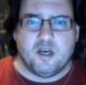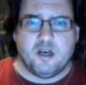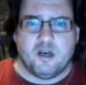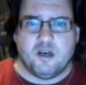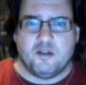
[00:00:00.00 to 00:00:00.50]

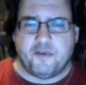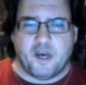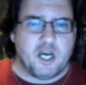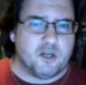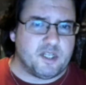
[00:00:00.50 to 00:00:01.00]
Uh,
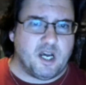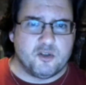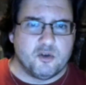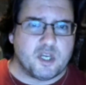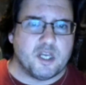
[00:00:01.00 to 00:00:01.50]
and find out
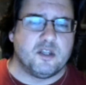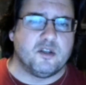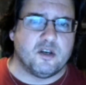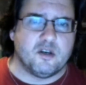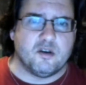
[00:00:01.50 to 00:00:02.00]
how you
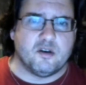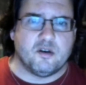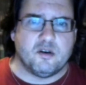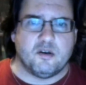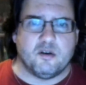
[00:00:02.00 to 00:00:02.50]
can
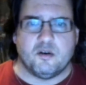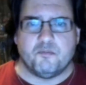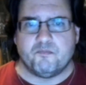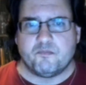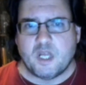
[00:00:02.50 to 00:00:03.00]

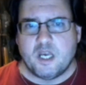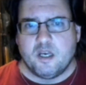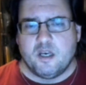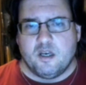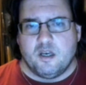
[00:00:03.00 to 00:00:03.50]
uh,
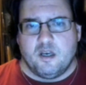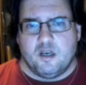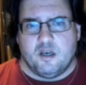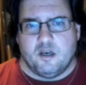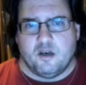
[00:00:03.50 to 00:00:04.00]

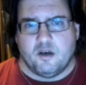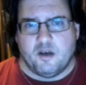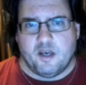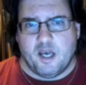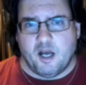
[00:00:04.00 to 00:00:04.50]

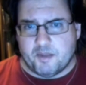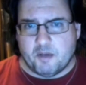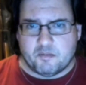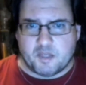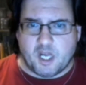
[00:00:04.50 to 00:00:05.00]
uh,
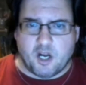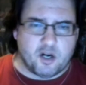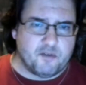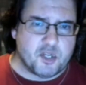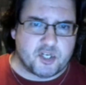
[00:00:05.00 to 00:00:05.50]
help them
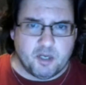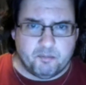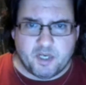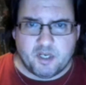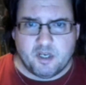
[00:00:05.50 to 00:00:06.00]
get out of the
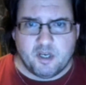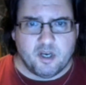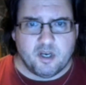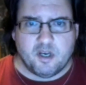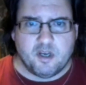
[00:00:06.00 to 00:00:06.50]
ship
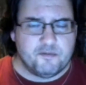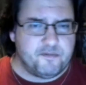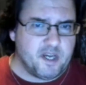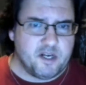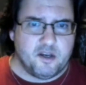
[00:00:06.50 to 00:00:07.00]

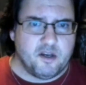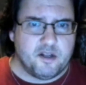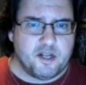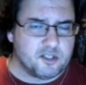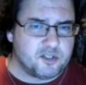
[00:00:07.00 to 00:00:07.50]
and find
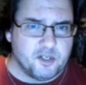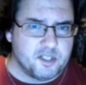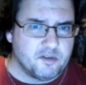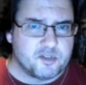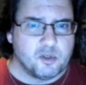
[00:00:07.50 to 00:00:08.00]
a, an
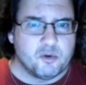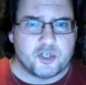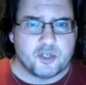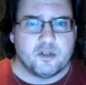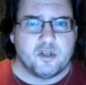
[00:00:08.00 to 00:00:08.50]
alternative
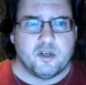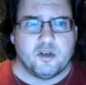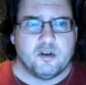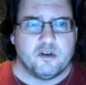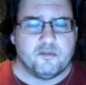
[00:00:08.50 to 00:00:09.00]
solution
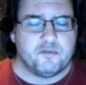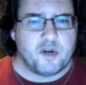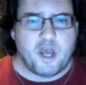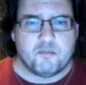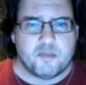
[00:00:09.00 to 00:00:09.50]

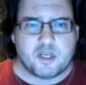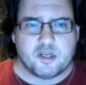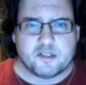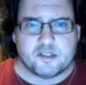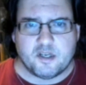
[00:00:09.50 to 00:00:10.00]
for that
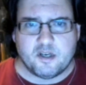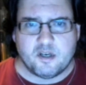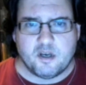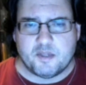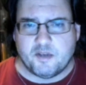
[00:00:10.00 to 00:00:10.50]
because
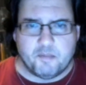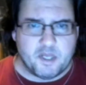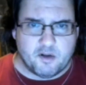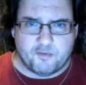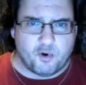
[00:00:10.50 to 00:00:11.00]

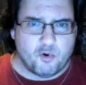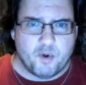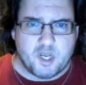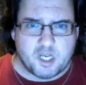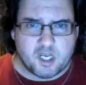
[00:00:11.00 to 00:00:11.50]
they've been there
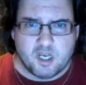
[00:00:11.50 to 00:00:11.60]
for a week